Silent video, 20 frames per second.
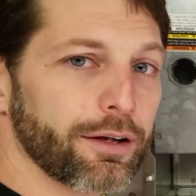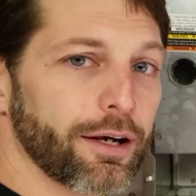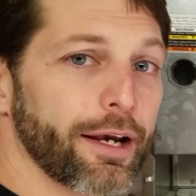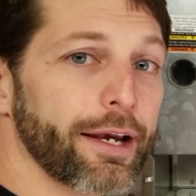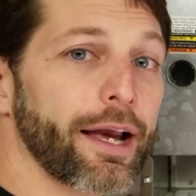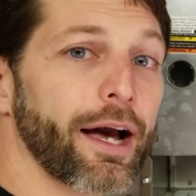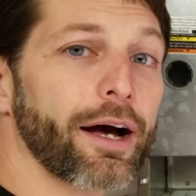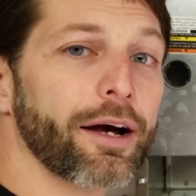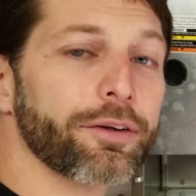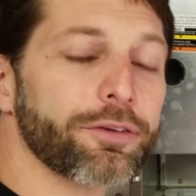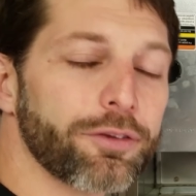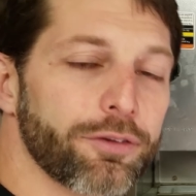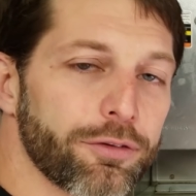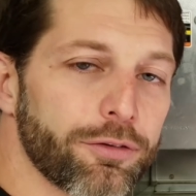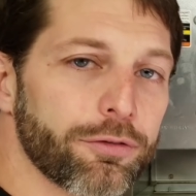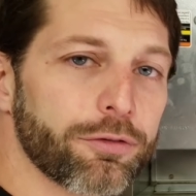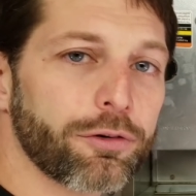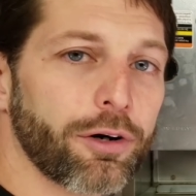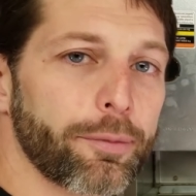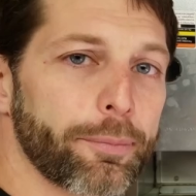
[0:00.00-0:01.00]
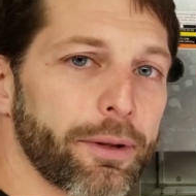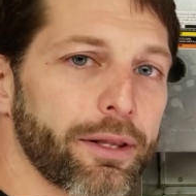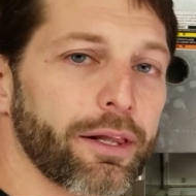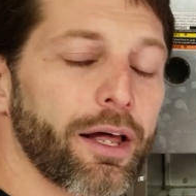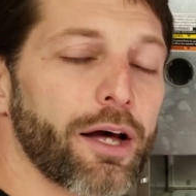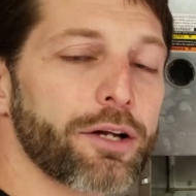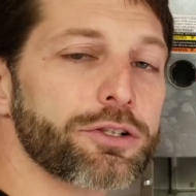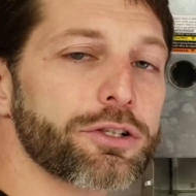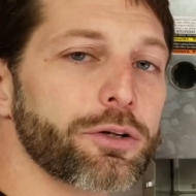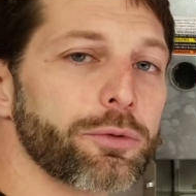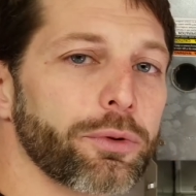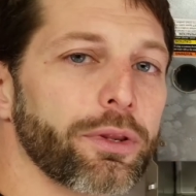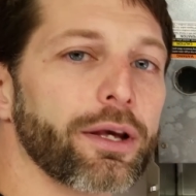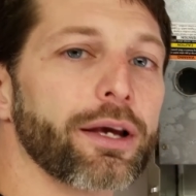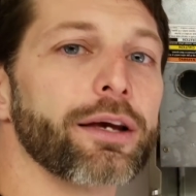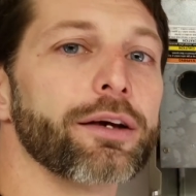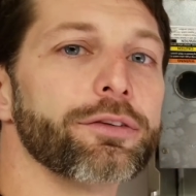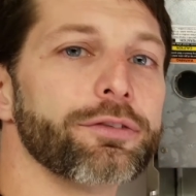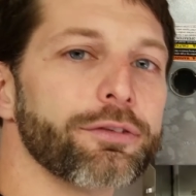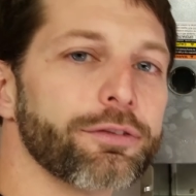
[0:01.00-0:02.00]
Hey guys, this is Craig McGlaccio with
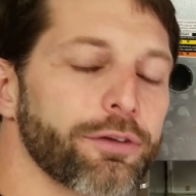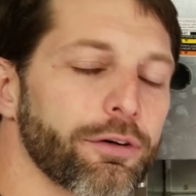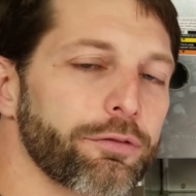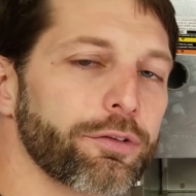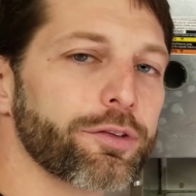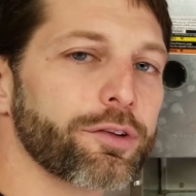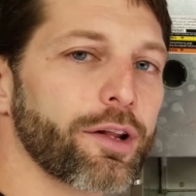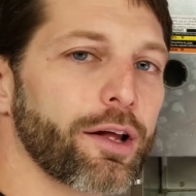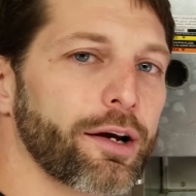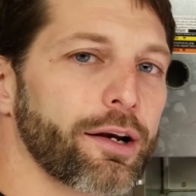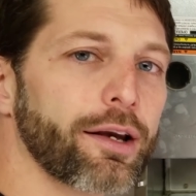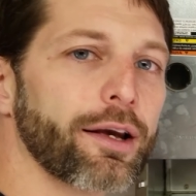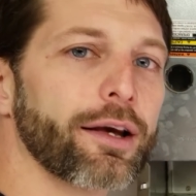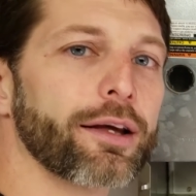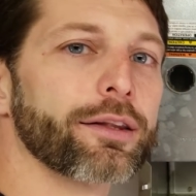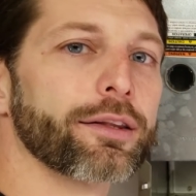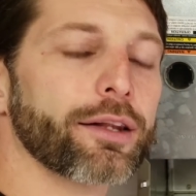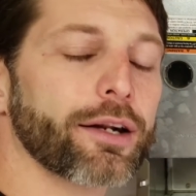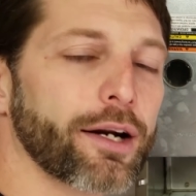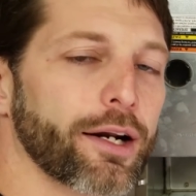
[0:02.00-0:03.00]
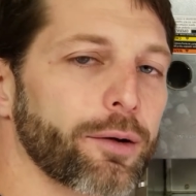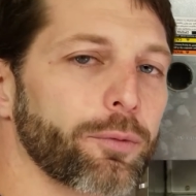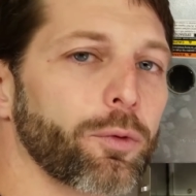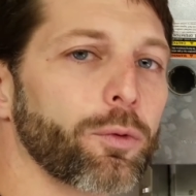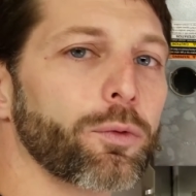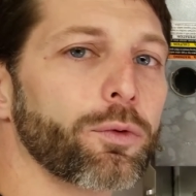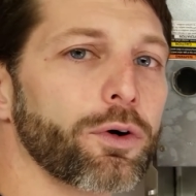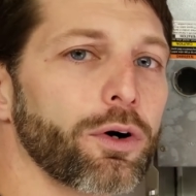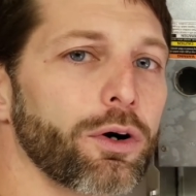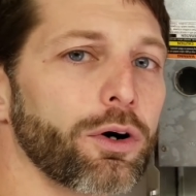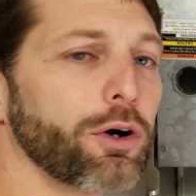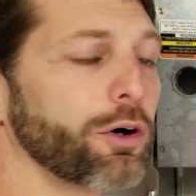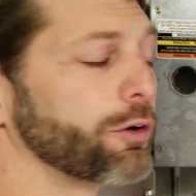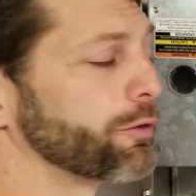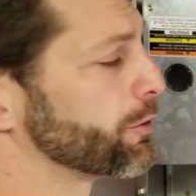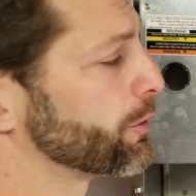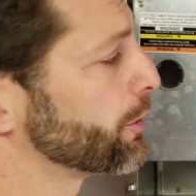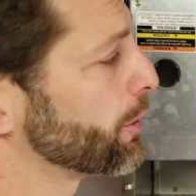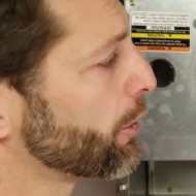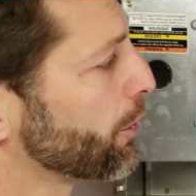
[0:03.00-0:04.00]
AC Service Tech, and today what we're going
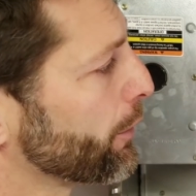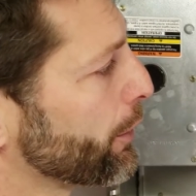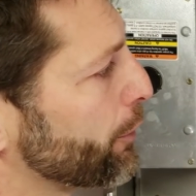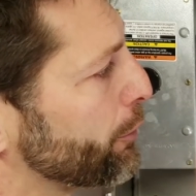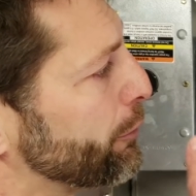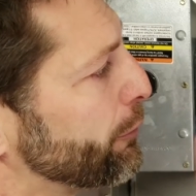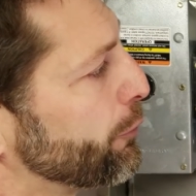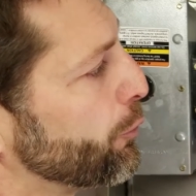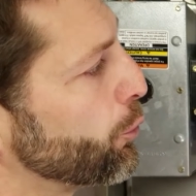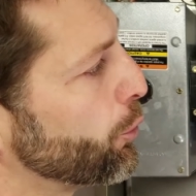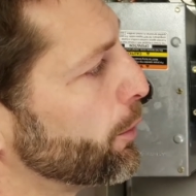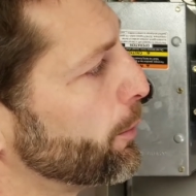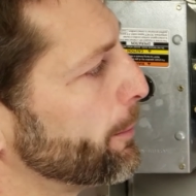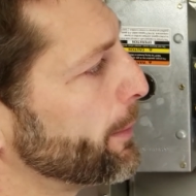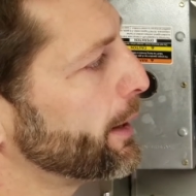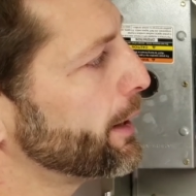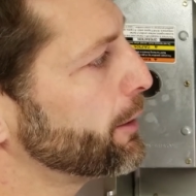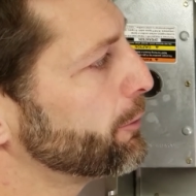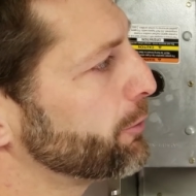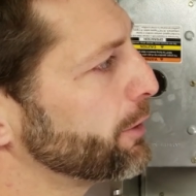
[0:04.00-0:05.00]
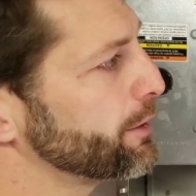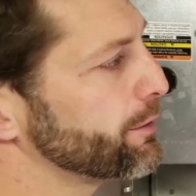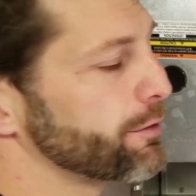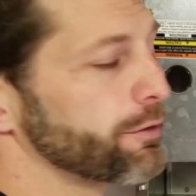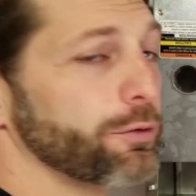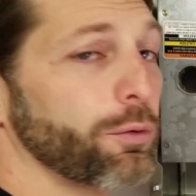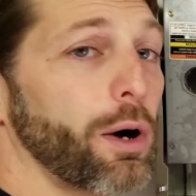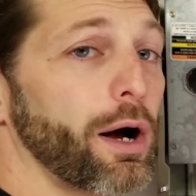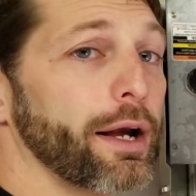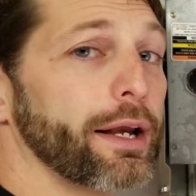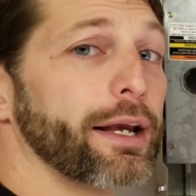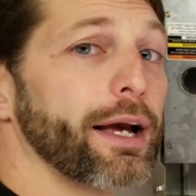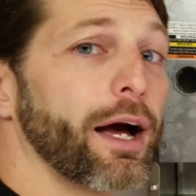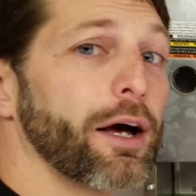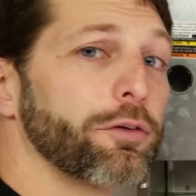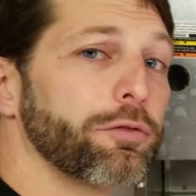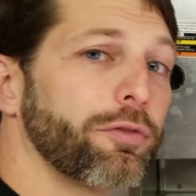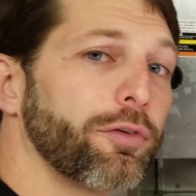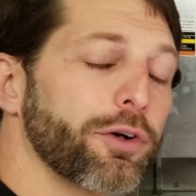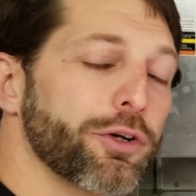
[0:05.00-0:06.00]
over are the four main reasons why a
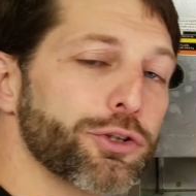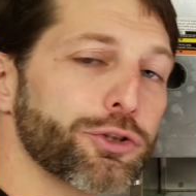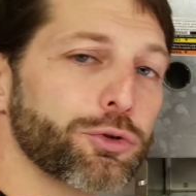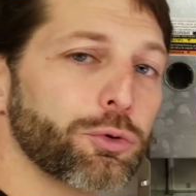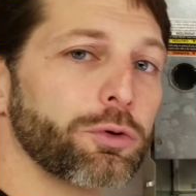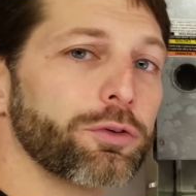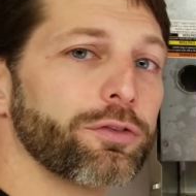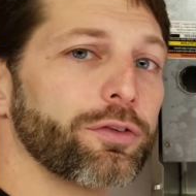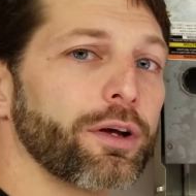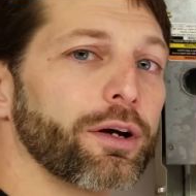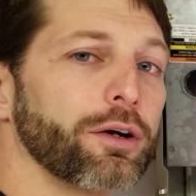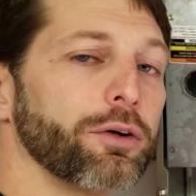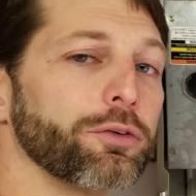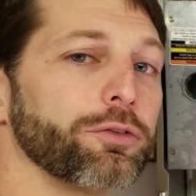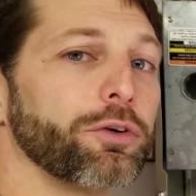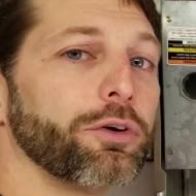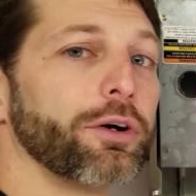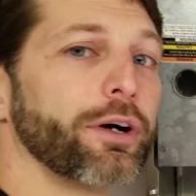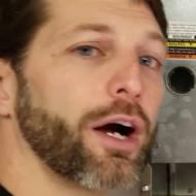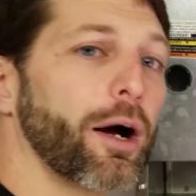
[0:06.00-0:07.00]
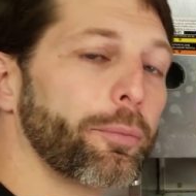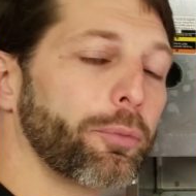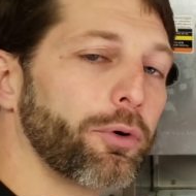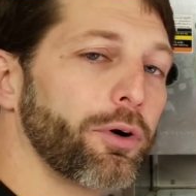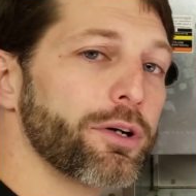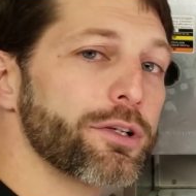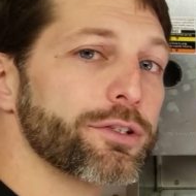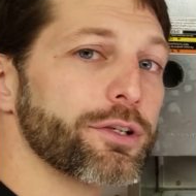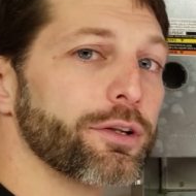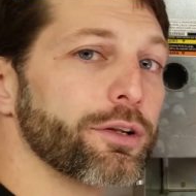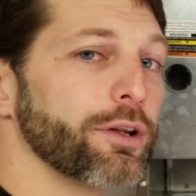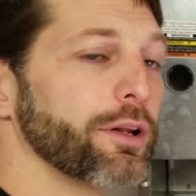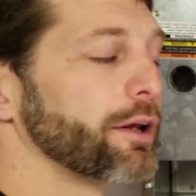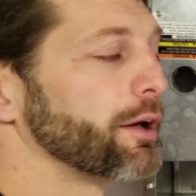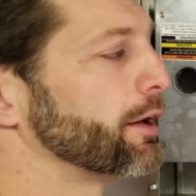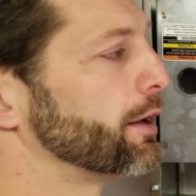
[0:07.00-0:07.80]
gas furnace short cycles during operation.